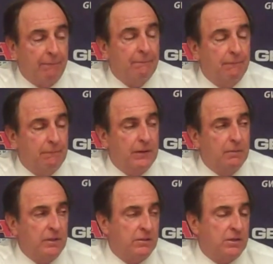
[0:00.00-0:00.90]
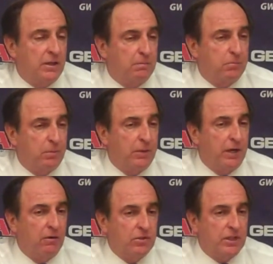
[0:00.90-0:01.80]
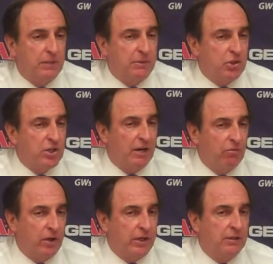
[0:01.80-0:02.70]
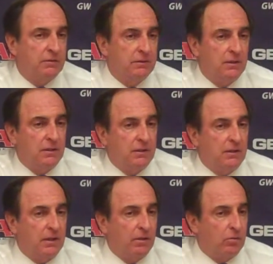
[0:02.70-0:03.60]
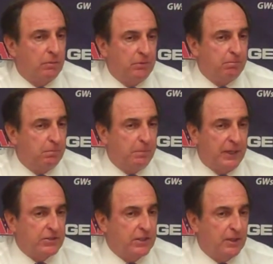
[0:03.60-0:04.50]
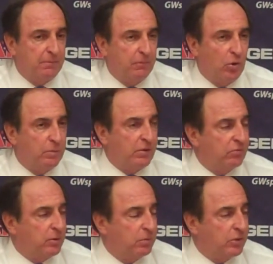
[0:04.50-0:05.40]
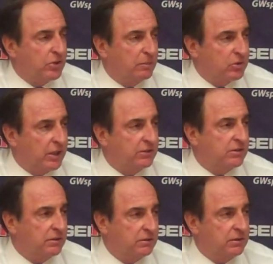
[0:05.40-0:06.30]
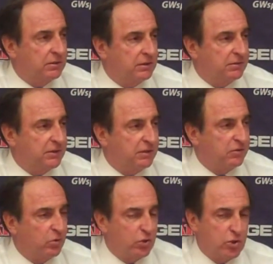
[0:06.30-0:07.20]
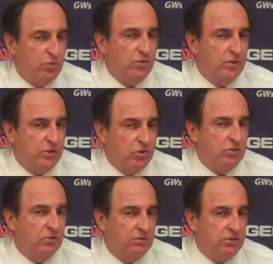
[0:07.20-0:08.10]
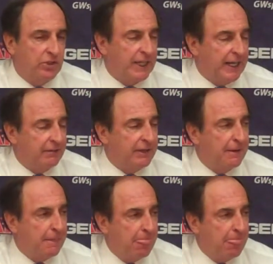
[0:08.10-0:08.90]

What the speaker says: Yeah. I mean, he's got to prepare. He's got to be shot ready. And I don't want him passing up open three-point jump shots. And if you're a shooter, then shoot it. You'll get at it.